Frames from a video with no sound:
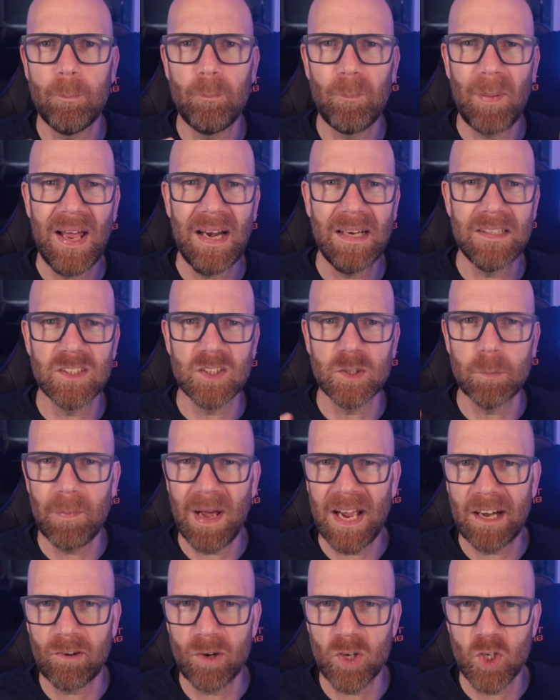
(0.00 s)
a balanced
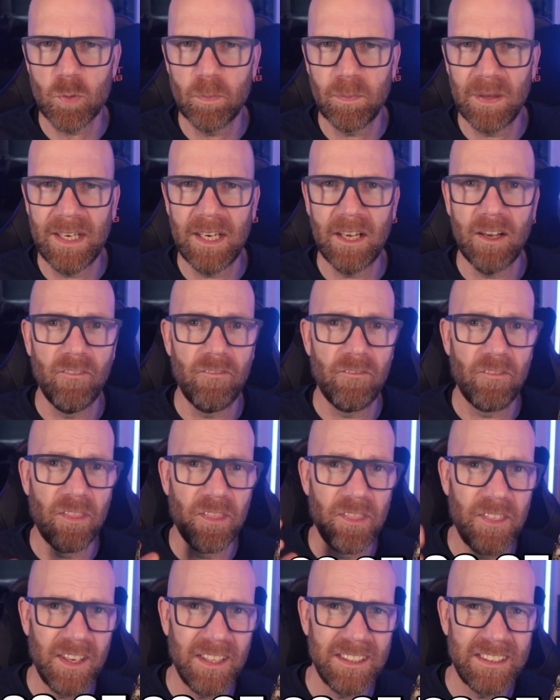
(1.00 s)
macro split of
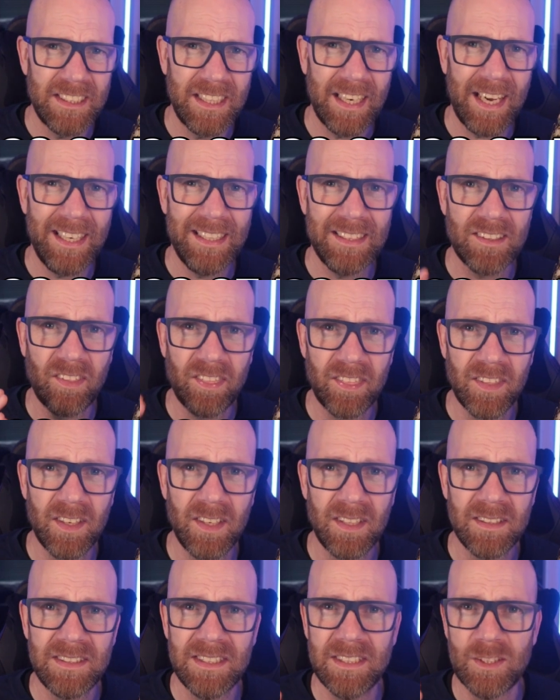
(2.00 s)
38,
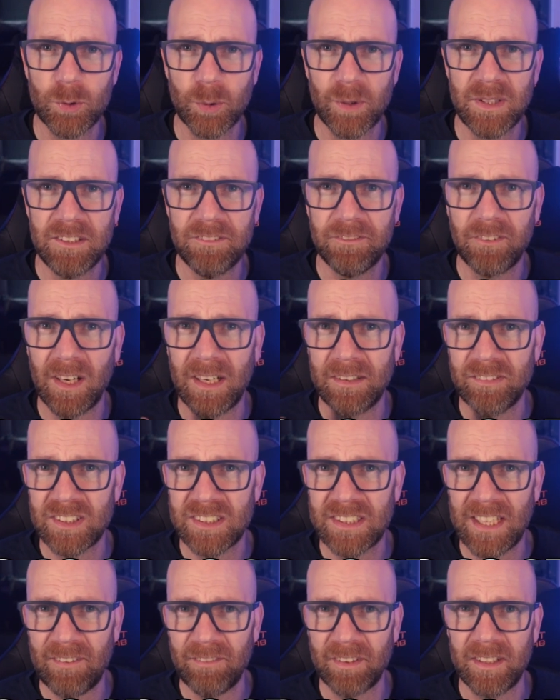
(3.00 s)
30, 25,
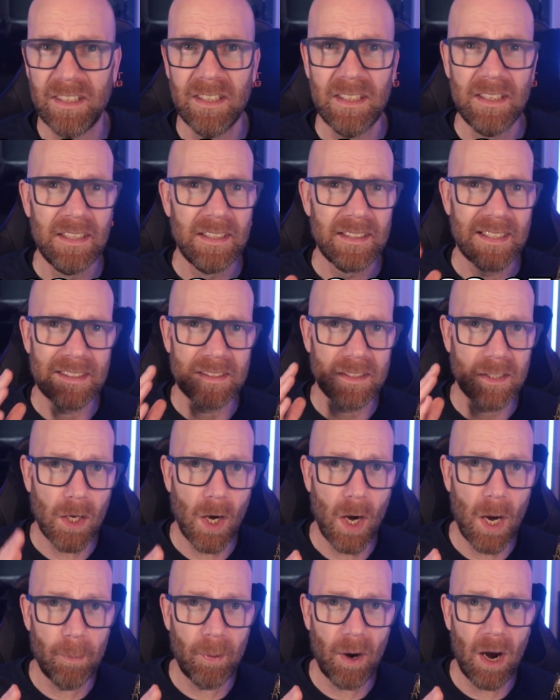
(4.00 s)
7. That's
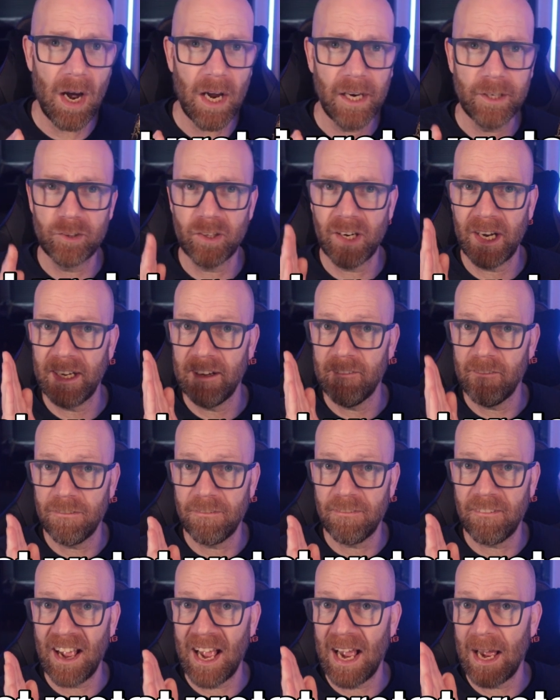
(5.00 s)
carbohydrate,
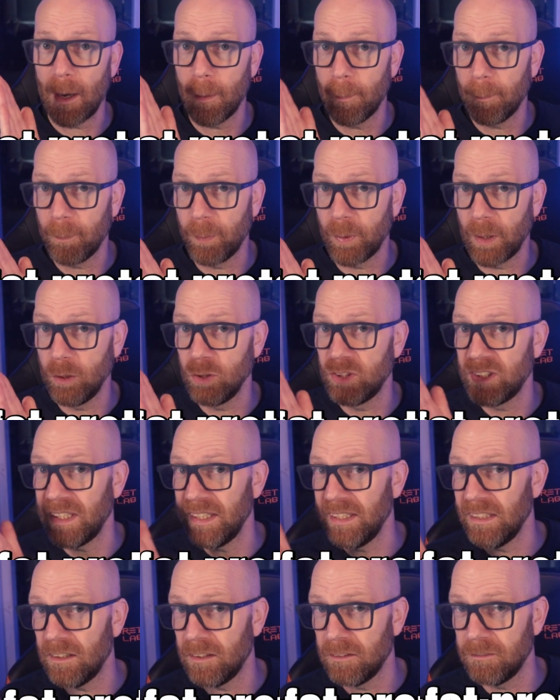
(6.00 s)
fat,
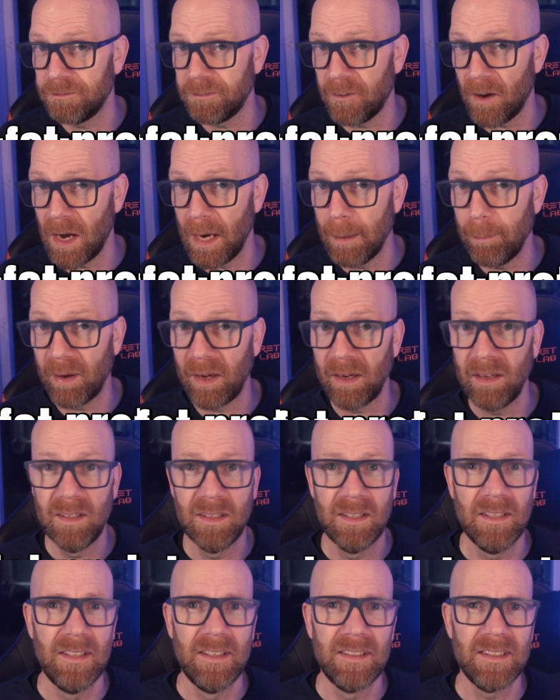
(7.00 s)
protein and fibre.
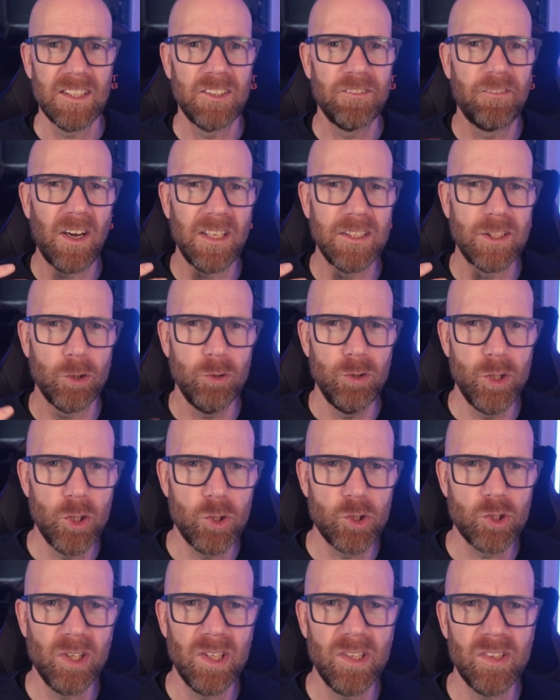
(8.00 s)
There's
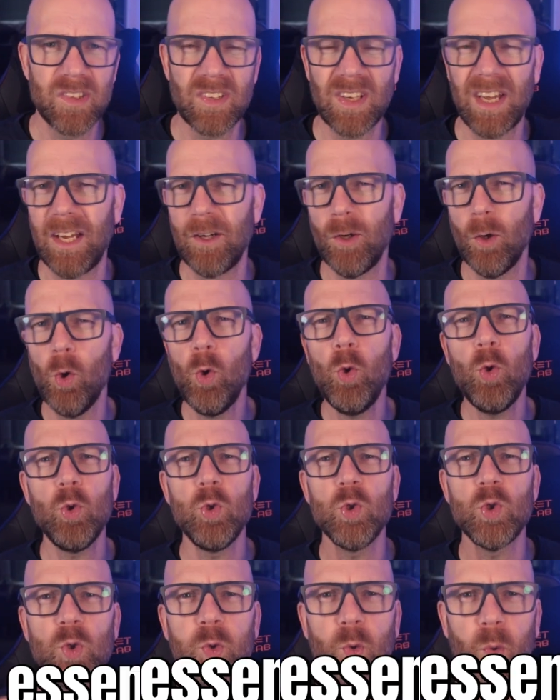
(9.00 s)
phytonutrients and
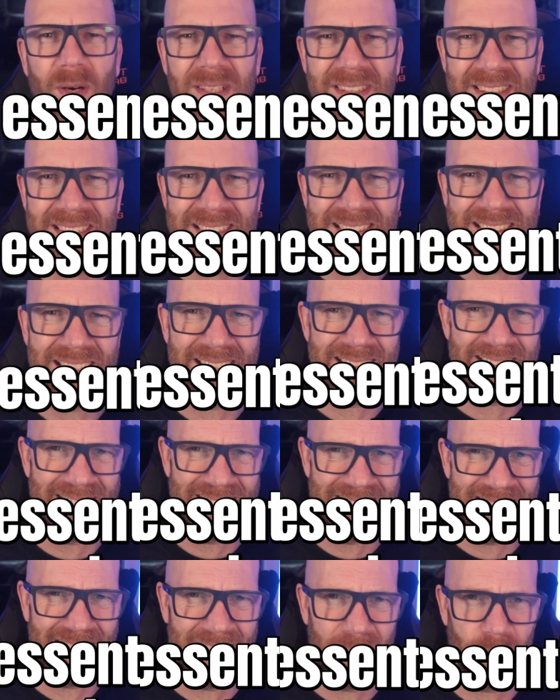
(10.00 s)
all 26
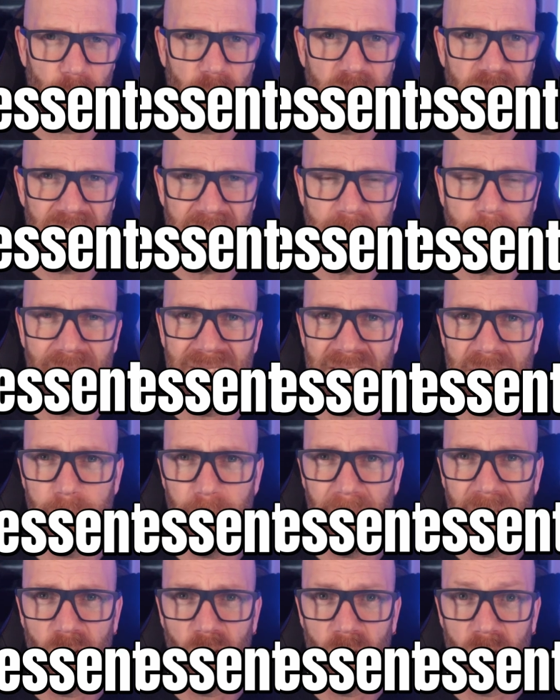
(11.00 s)
essential vitamins and
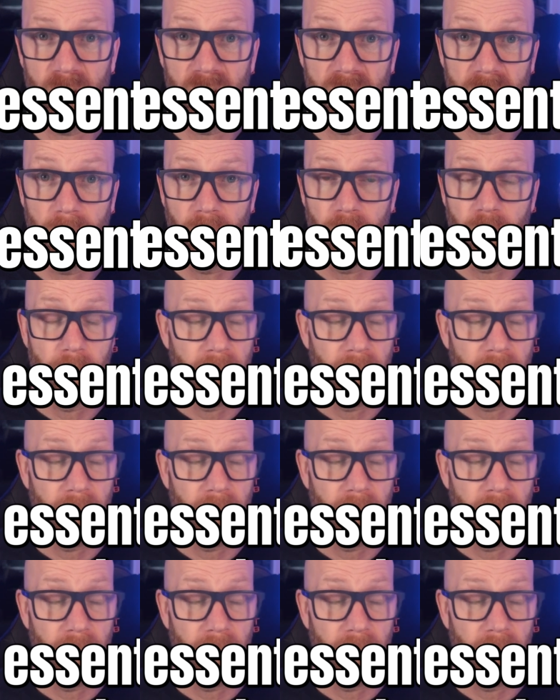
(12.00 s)
minerals.